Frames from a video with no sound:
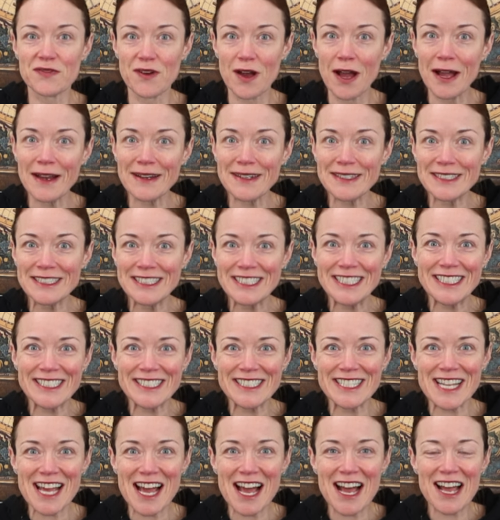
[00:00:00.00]
finally
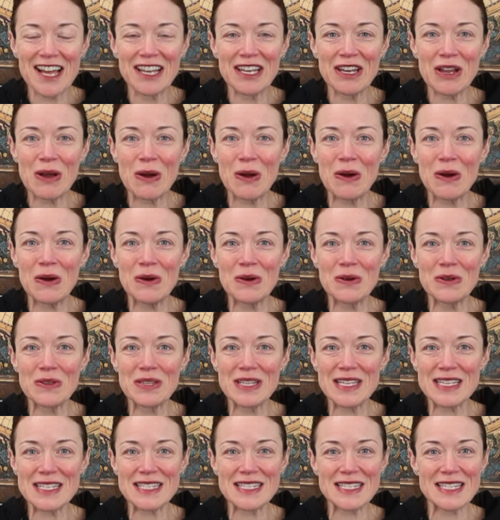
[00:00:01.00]
done. Oh,
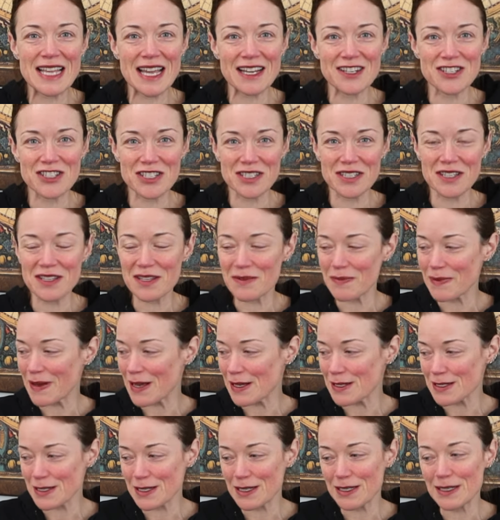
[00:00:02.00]
this section of the
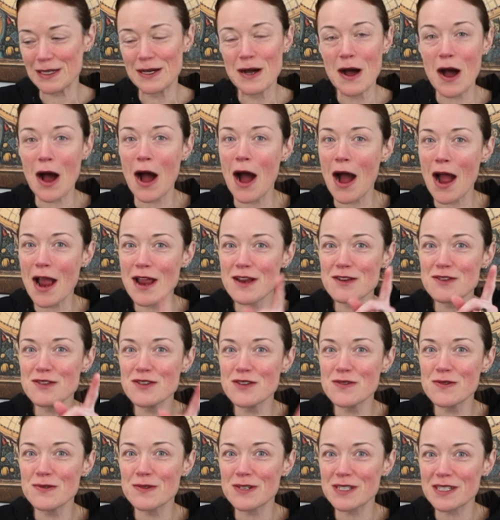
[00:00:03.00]
puzzle. I
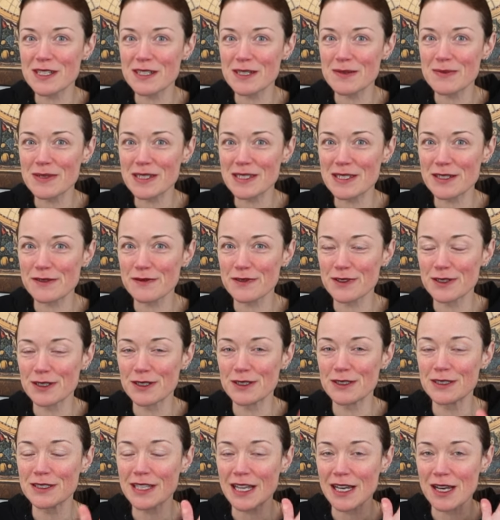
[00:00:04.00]
knew it was going to be
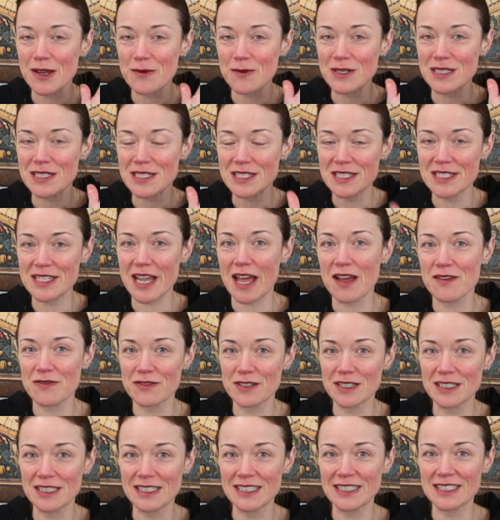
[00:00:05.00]
difficult, and it was
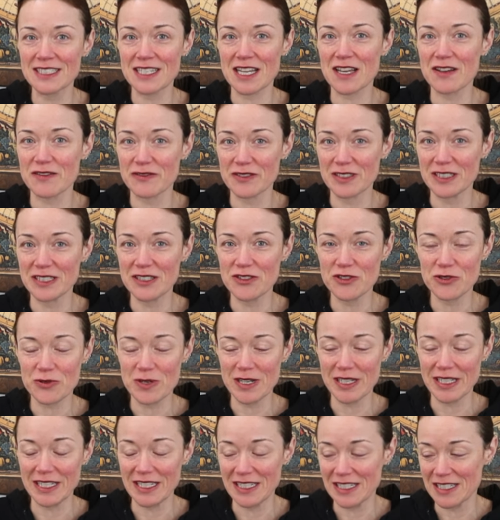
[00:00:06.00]
definitely
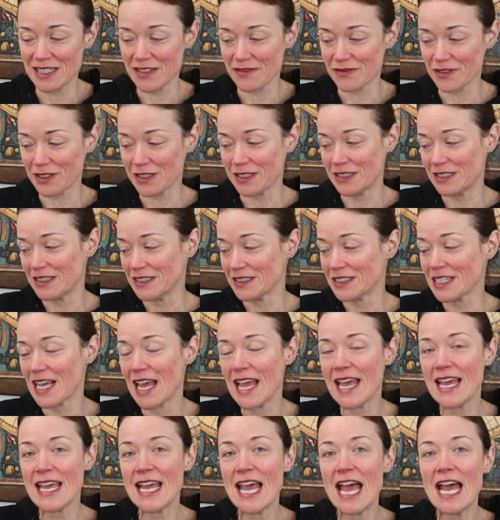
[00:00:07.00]
tricky and difficult.
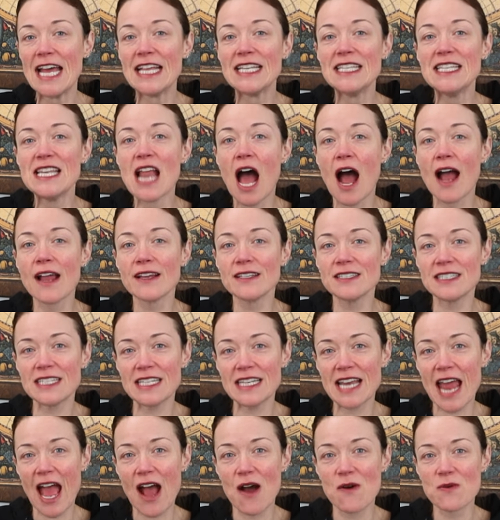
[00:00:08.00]

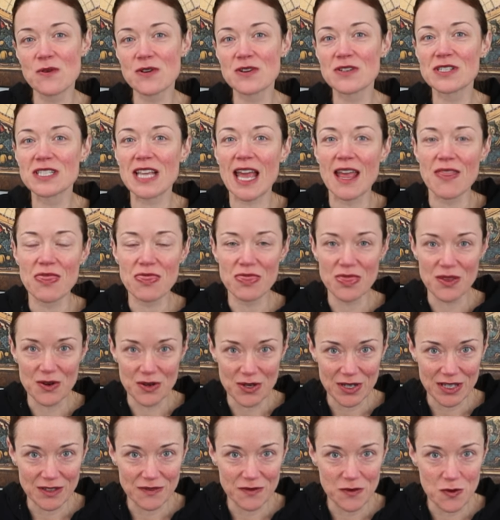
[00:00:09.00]
19 hours and
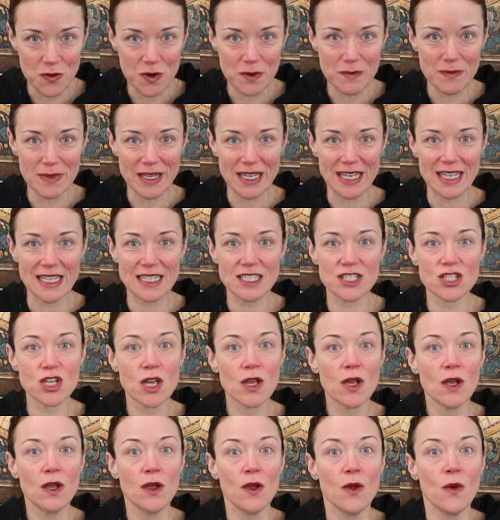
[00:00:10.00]
34 minutes,
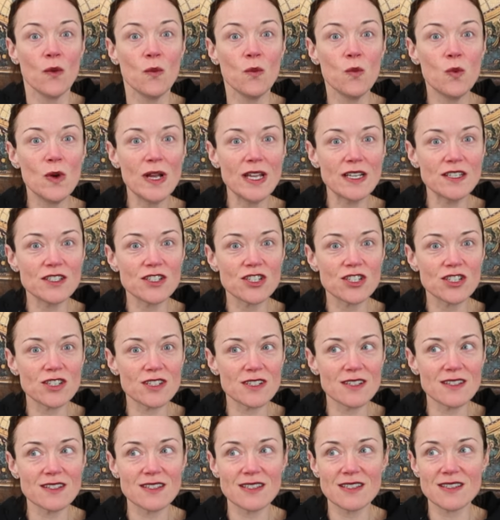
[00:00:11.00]

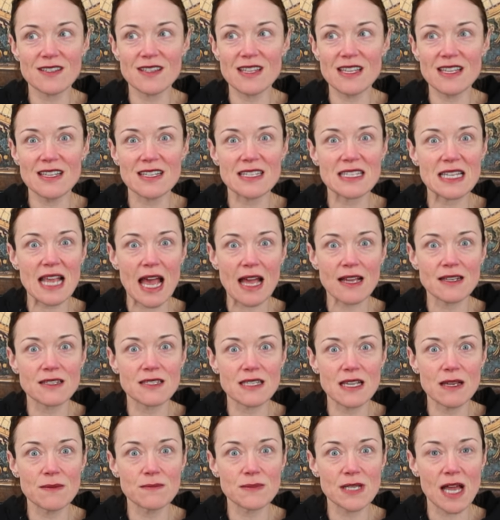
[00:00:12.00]
which is the exact
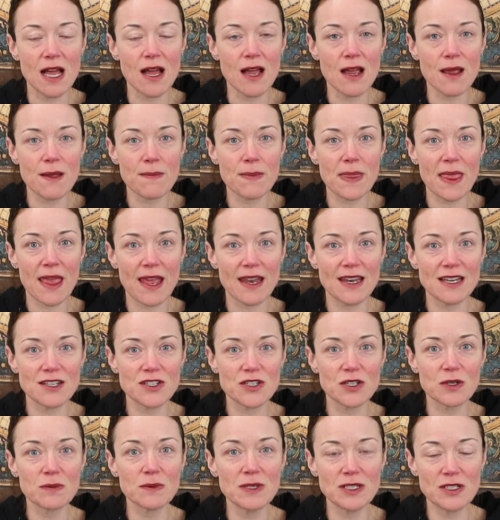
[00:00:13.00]
same time that it
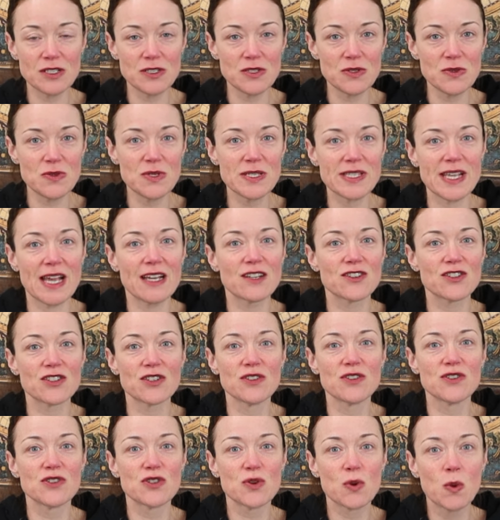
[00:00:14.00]
took me to do
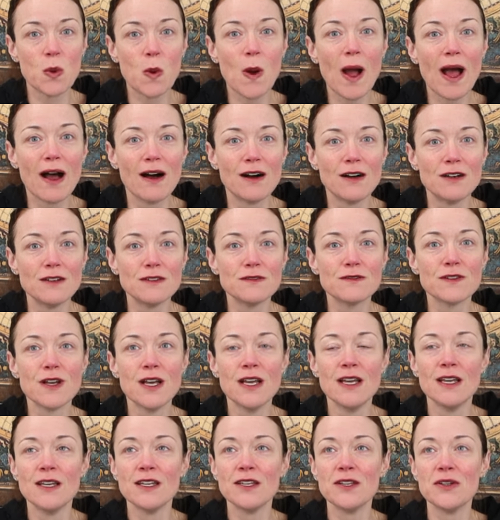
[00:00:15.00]
section 12.
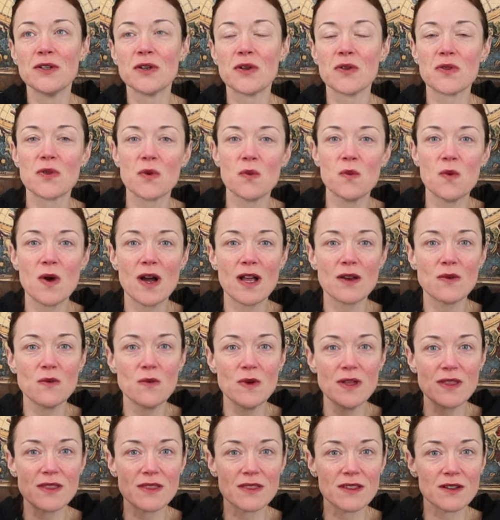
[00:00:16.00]
You know, the one
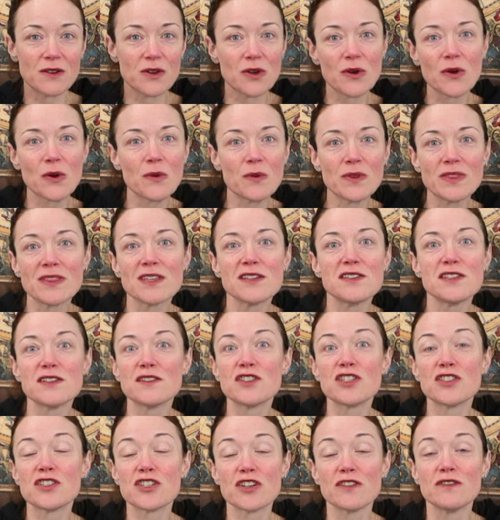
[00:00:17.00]
with the girl with the
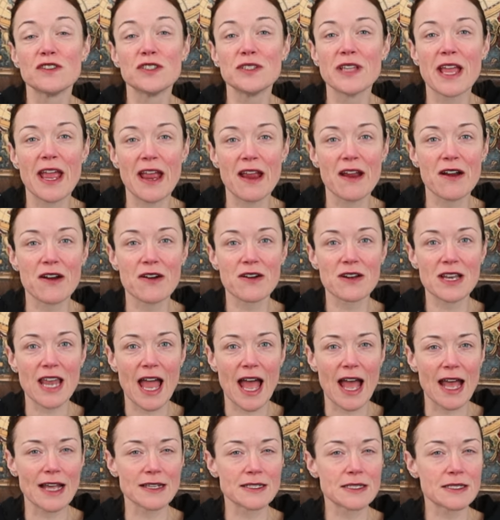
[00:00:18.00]
disheveled hair,
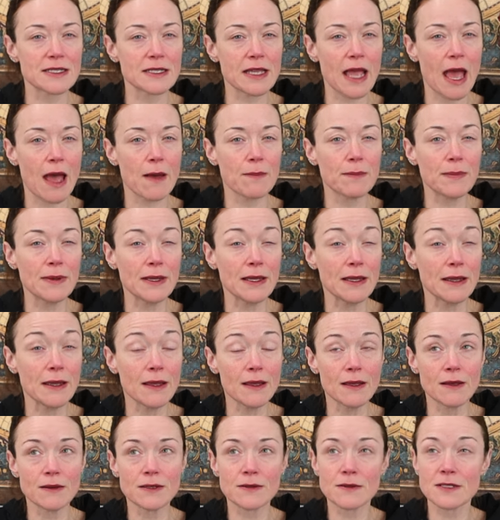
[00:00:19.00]
La
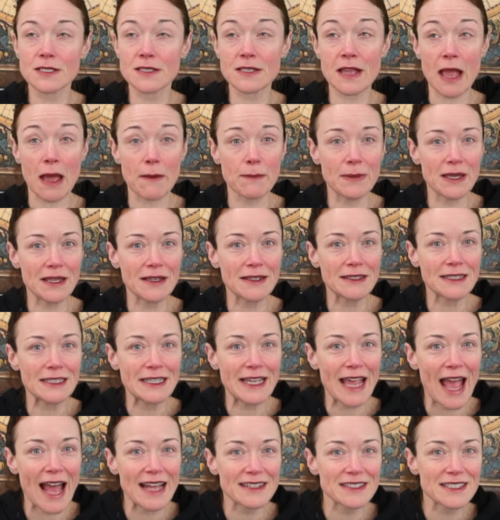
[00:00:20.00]

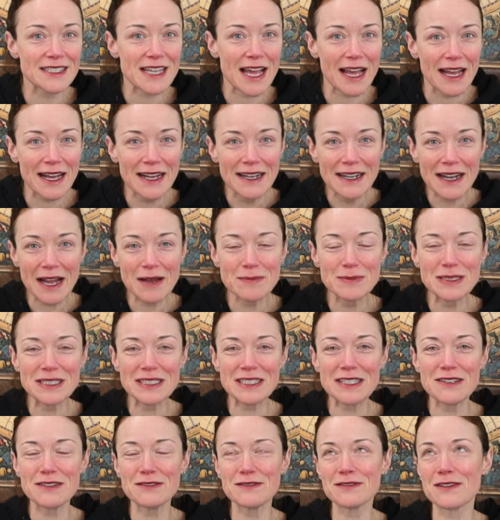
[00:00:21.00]
Scapigliata, I
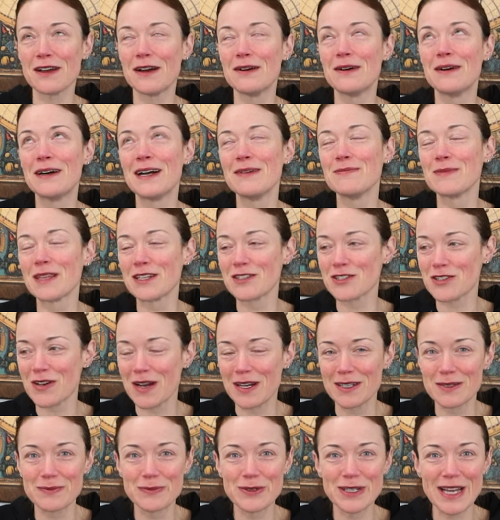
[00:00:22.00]
believe. Oh, I'm not sure
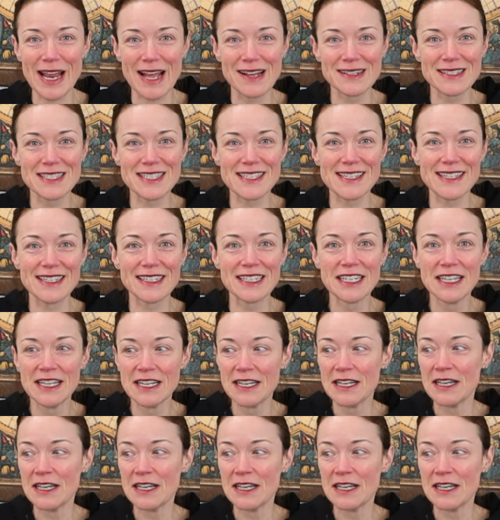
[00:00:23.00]
how to pronounce it.